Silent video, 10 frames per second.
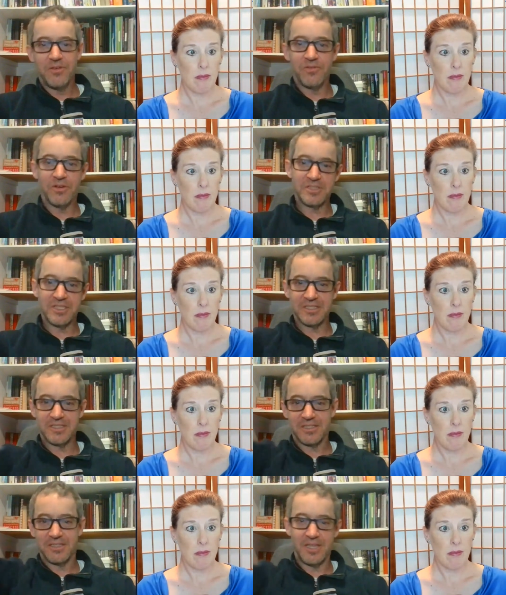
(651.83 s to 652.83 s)

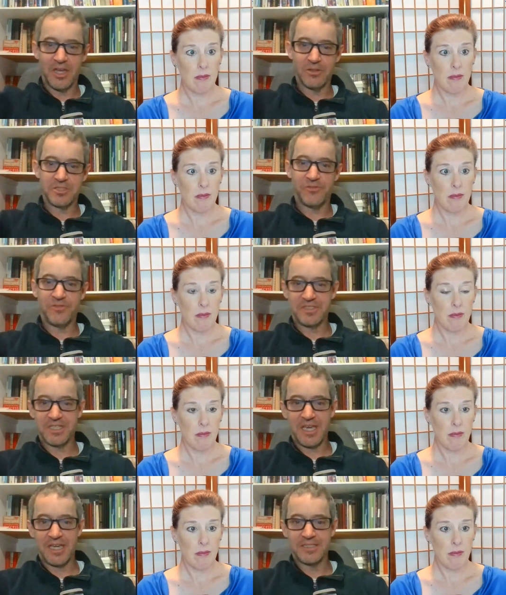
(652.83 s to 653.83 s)
Speaker 1: versus, you know, a
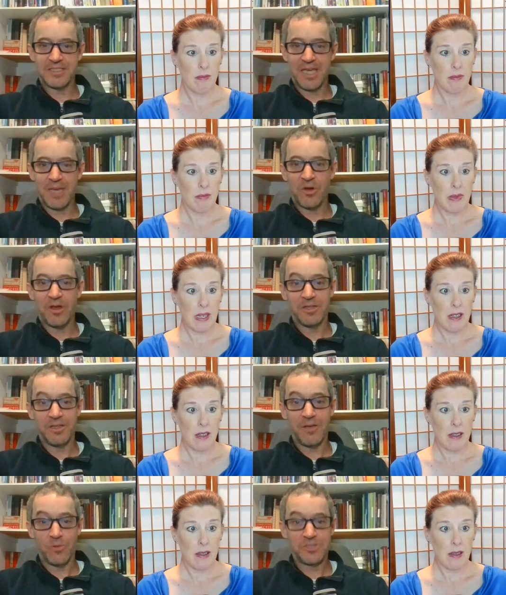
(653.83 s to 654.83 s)
sophisticated scammer? And
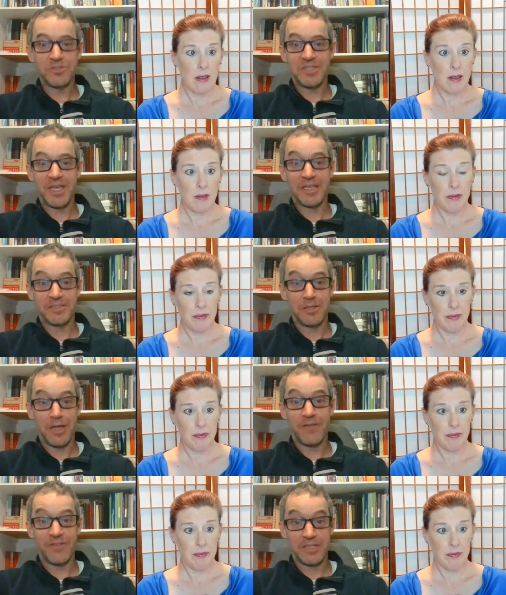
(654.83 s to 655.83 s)
what you're saying is a
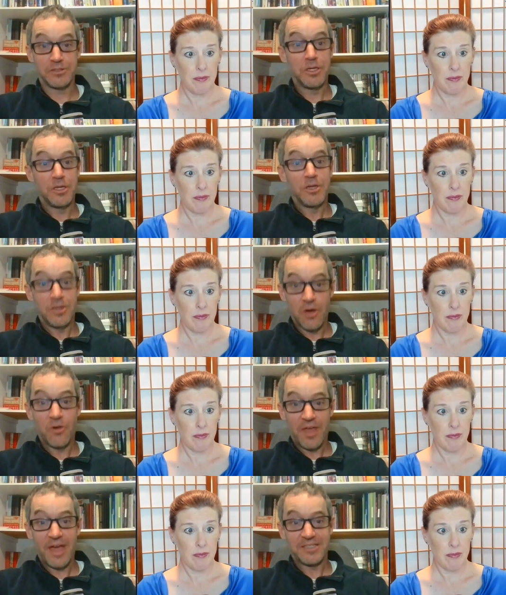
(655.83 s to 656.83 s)
lot of it is
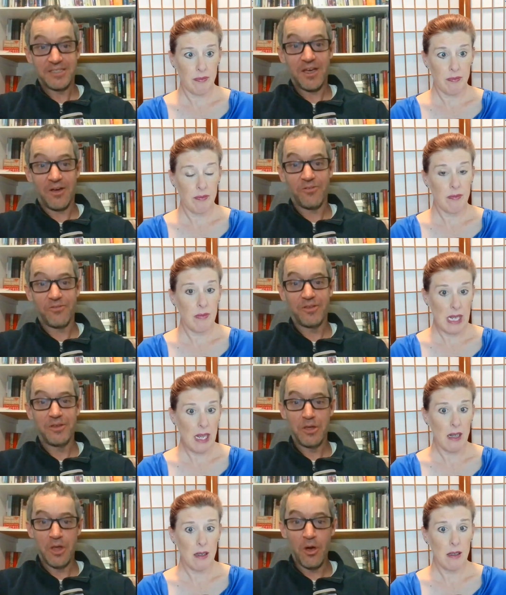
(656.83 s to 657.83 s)
know thyself,
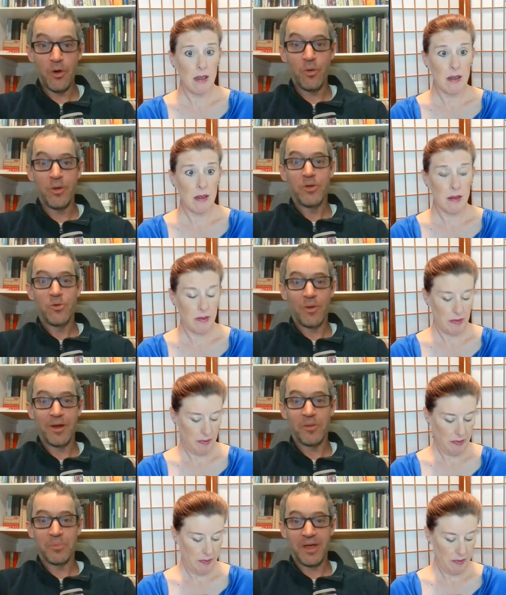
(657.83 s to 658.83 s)
yeah. Know where
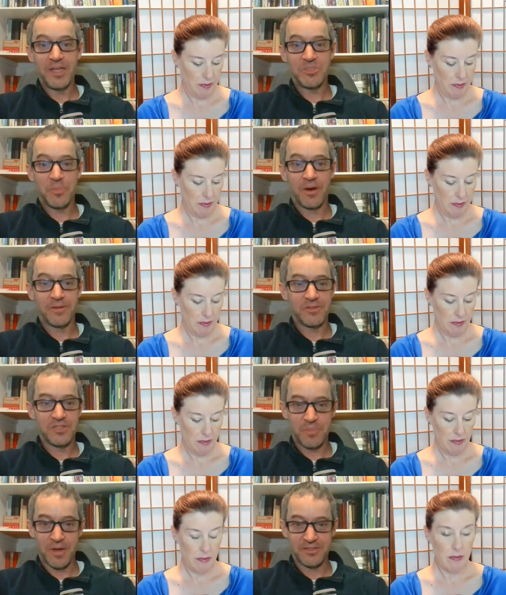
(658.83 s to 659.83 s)
your blind
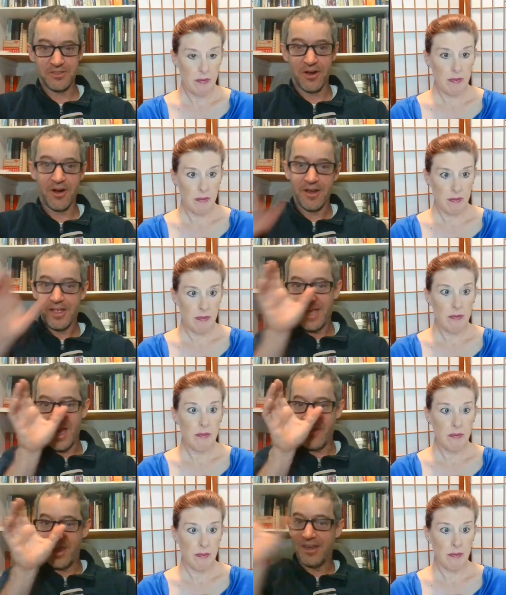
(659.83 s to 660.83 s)
spots are,
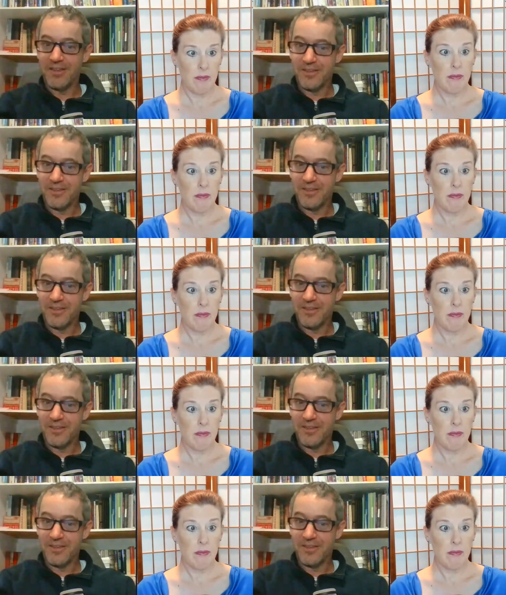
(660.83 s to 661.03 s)
and then